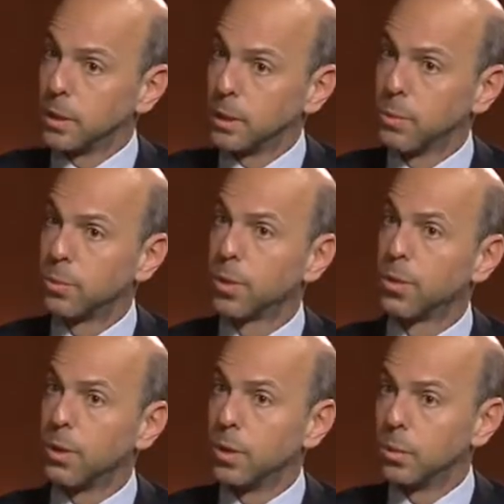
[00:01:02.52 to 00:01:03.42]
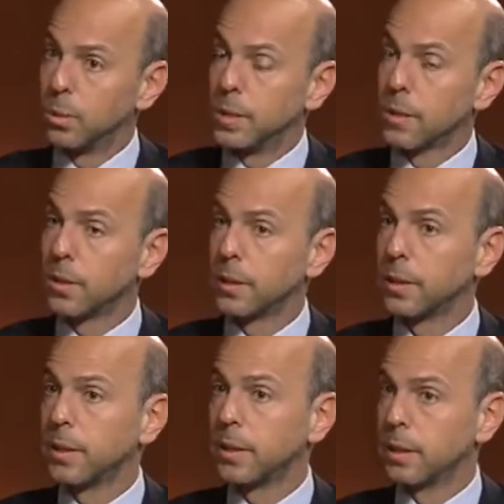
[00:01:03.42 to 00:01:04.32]
You were
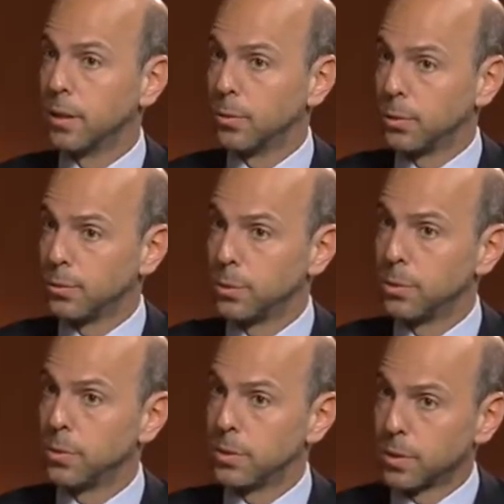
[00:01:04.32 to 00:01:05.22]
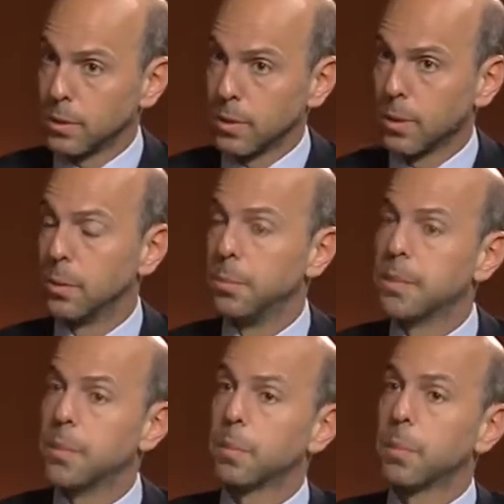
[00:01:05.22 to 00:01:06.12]
recently refused a
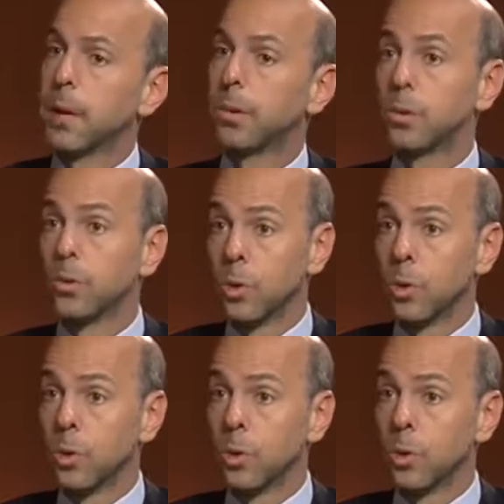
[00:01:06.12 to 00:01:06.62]
meeting by the